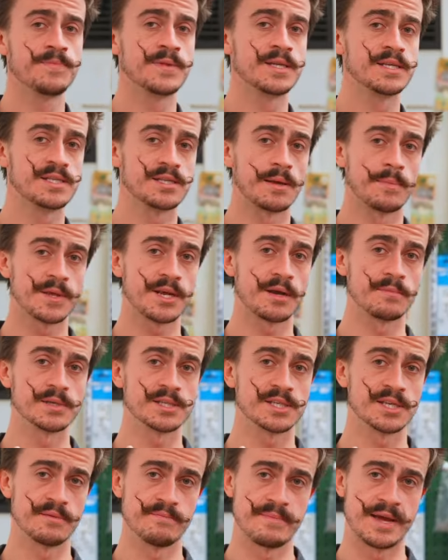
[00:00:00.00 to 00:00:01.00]
Something I'm
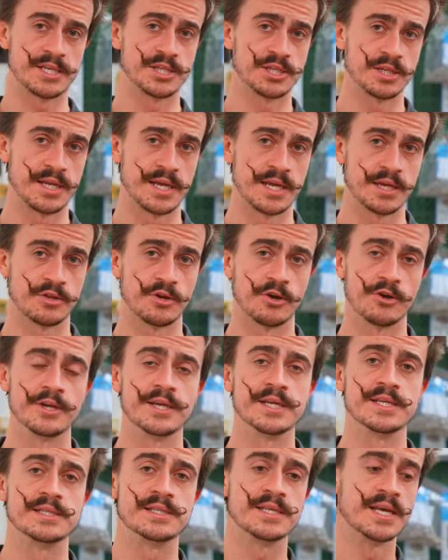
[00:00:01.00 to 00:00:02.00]
just gonna mention here though
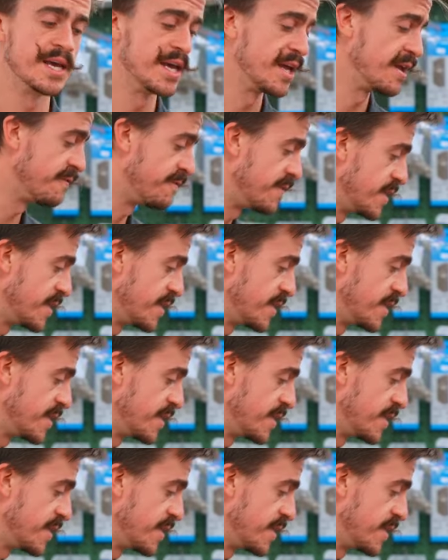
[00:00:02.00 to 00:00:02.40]
is if